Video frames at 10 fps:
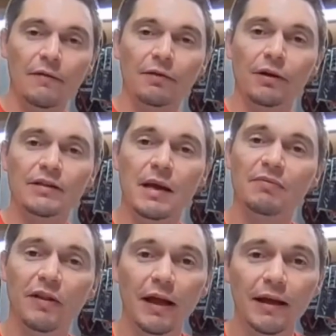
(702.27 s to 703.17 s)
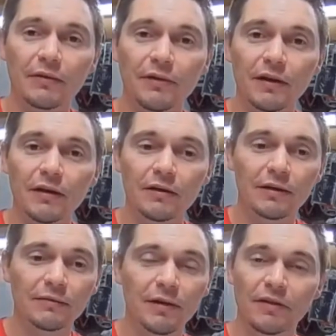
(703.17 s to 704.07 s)
have a great time flying out
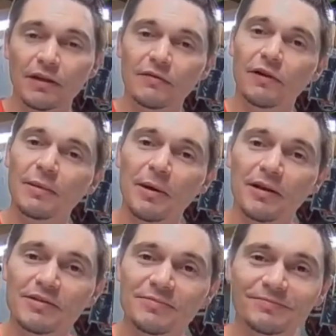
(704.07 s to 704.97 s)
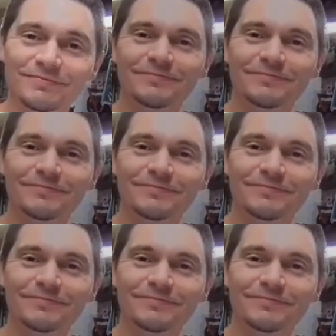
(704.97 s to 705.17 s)
there, and thank you very much.